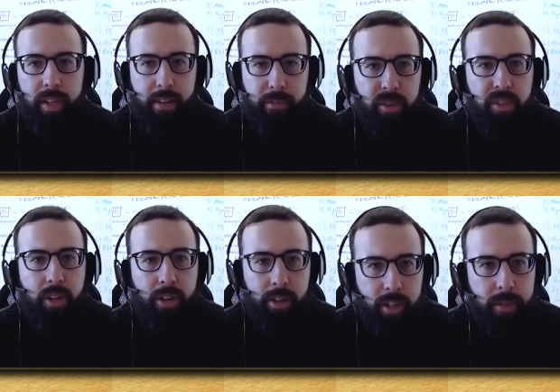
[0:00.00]
folks on our
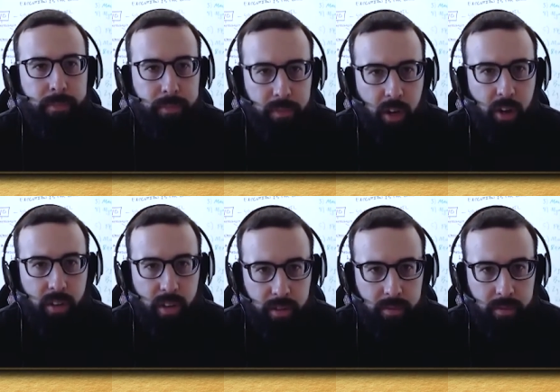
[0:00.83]
team. 10. Currently.
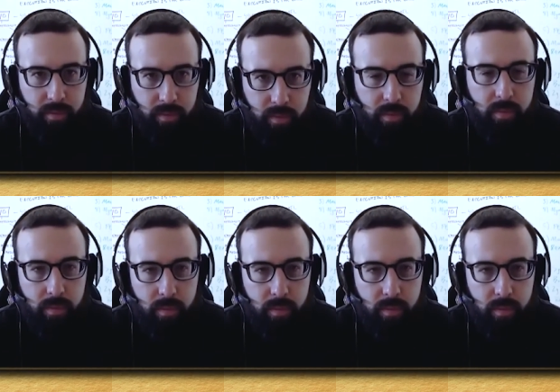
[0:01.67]
Okay. So